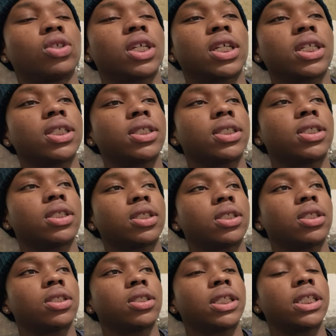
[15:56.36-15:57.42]
Because
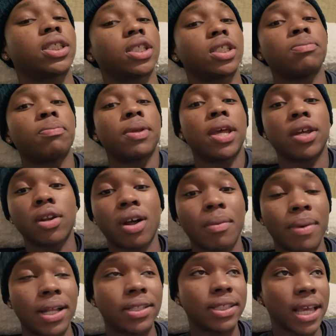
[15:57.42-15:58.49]
it's just me and all
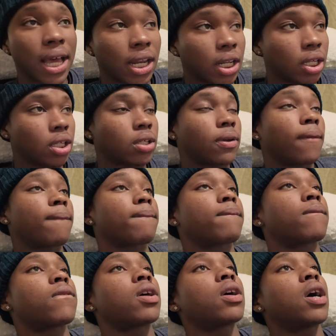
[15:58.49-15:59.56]
my talent.
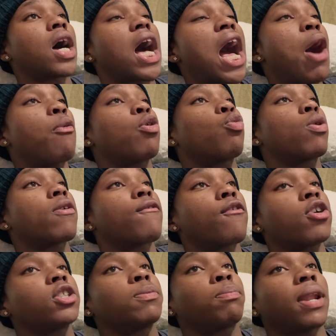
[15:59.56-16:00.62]
I will win
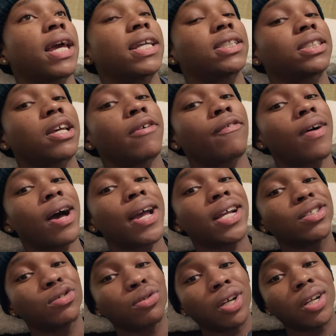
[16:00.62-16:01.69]
first place if I
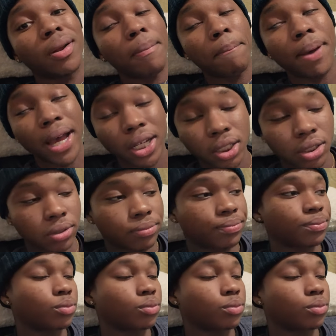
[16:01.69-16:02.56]
enter in a pageant.